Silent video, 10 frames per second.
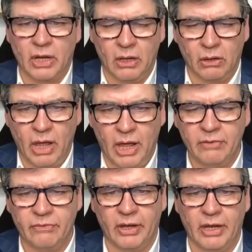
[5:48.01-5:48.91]
a lot
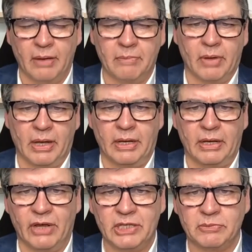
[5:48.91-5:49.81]
of
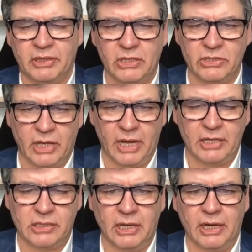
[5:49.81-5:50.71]
investment these
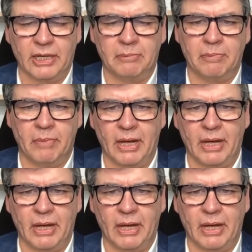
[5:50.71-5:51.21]
days in